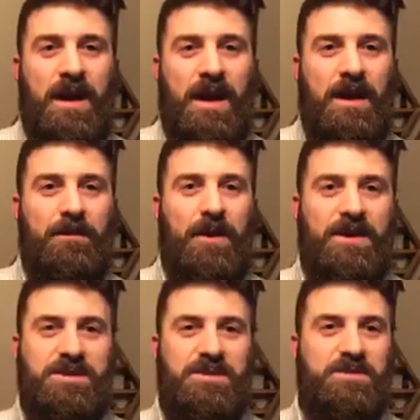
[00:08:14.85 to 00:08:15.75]

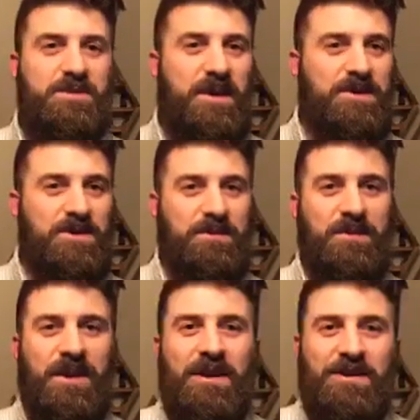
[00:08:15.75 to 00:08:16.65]
autism spectrum
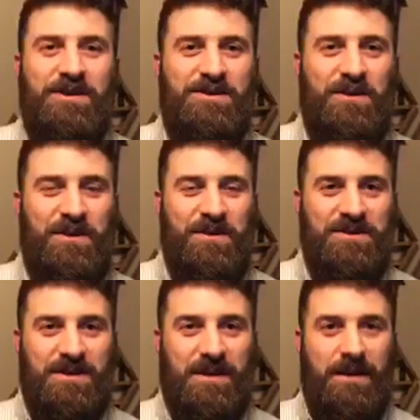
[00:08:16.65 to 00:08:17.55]
disorders
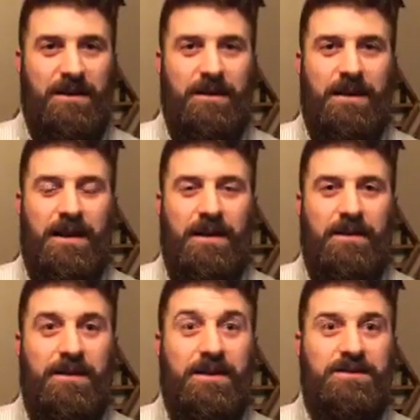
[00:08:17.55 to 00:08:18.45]
and
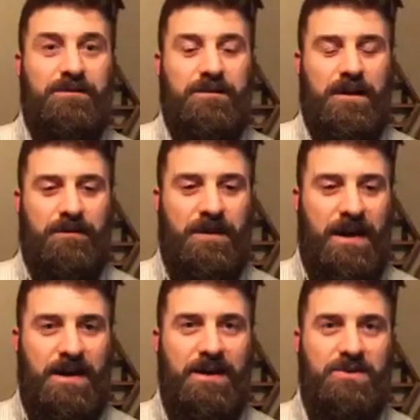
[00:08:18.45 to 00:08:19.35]
things of
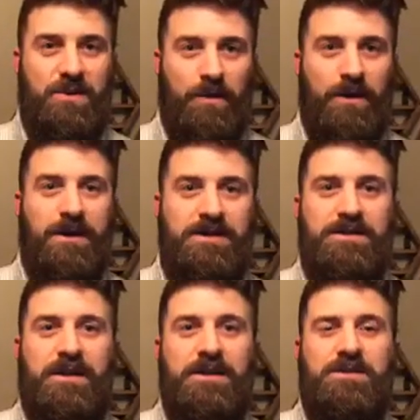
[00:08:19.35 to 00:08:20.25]
that nature, where
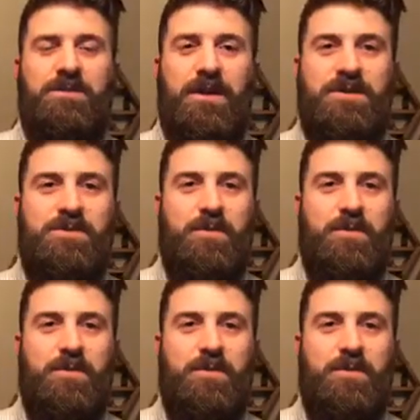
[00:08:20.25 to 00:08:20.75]
it's